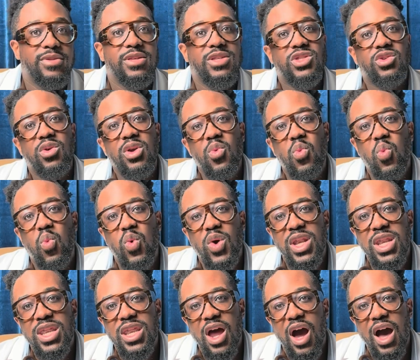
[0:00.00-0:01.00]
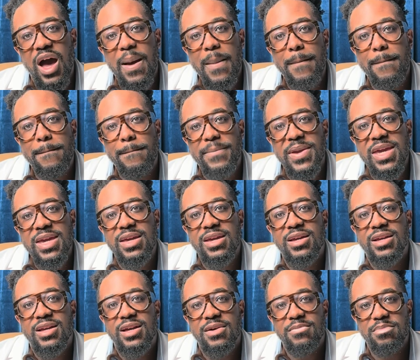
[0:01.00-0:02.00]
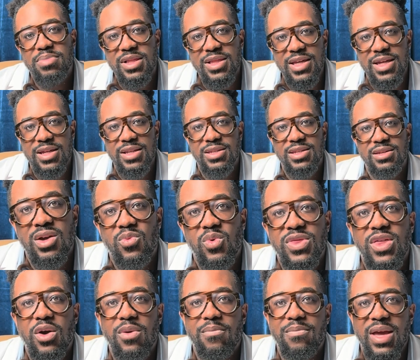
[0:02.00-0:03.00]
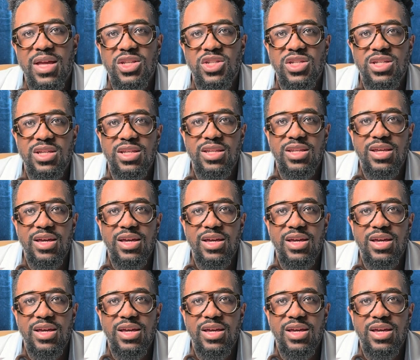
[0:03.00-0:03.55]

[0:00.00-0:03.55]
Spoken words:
story would not be complete without mention